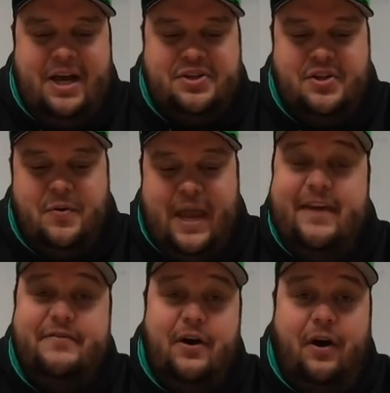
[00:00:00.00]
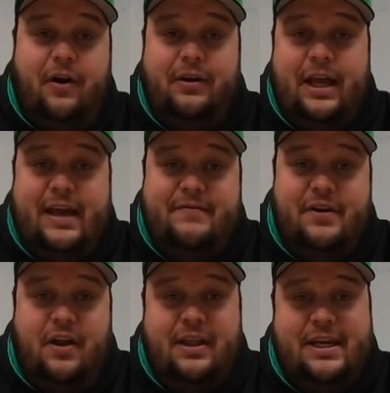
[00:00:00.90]
So Aviol.
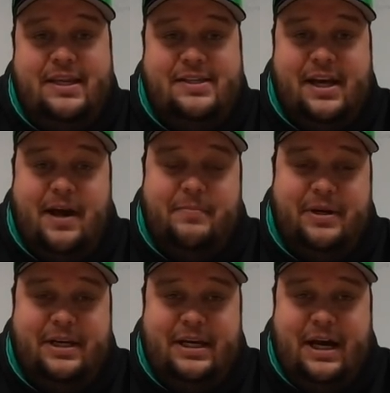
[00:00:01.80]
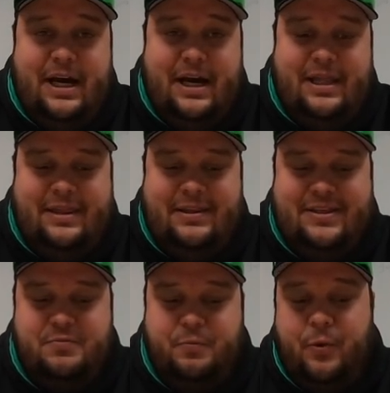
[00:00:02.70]
Aviol is a company,
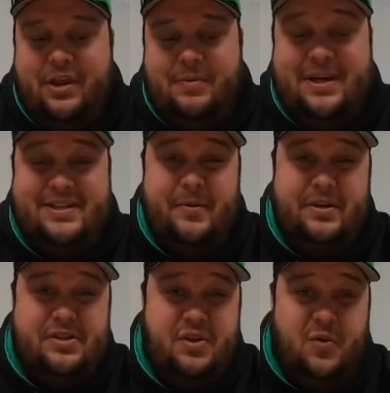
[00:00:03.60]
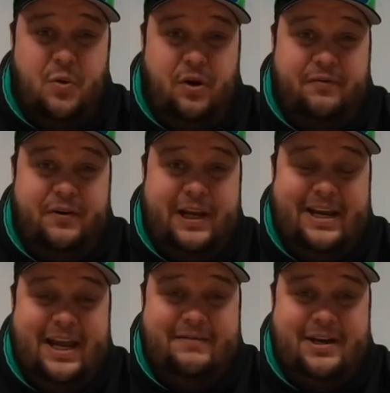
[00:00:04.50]
is one of the best companies in the world for
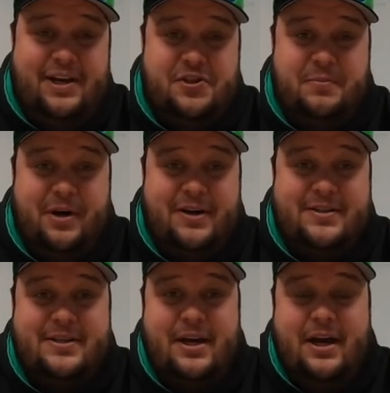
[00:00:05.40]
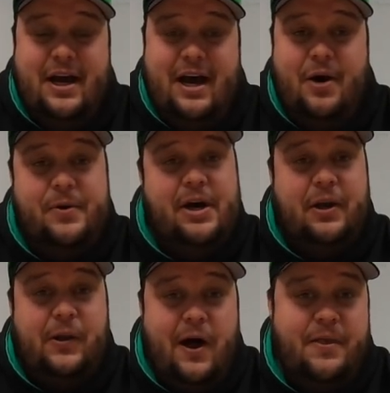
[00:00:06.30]
getting aviation parts. We got a
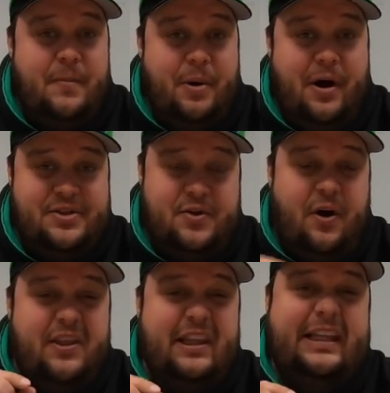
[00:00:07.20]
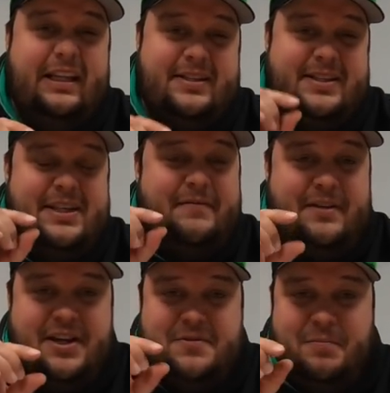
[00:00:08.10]
lot of the parts, so all the little stuff,
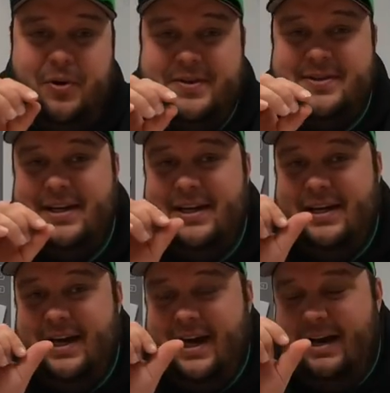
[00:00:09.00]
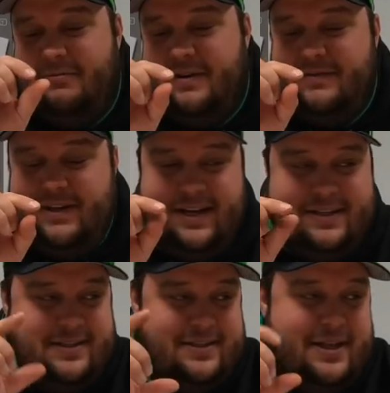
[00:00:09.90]
nuts, bolts, rib
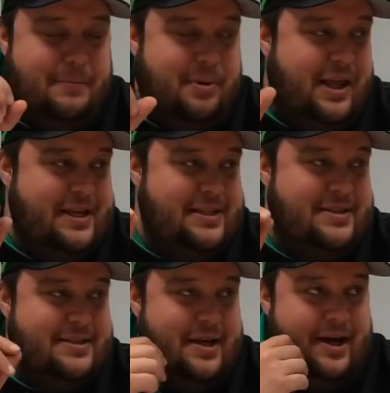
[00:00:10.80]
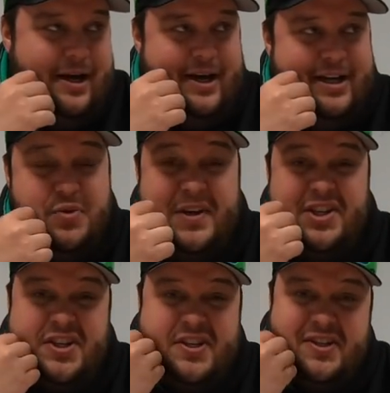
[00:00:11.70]
nuts, nut plates,
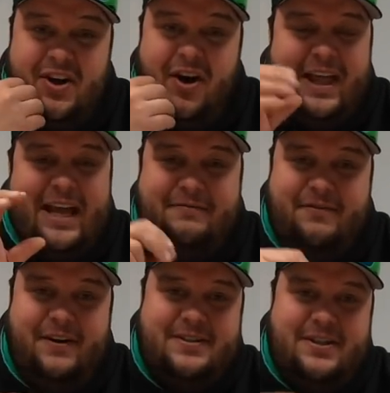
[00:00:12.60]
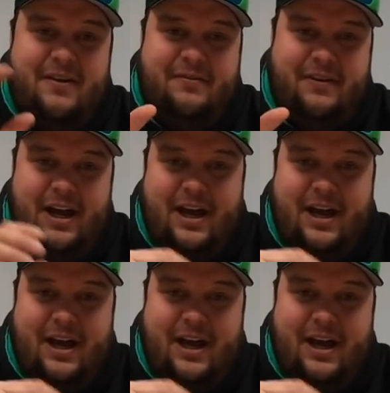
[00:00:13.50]
switches, all that fun stuff,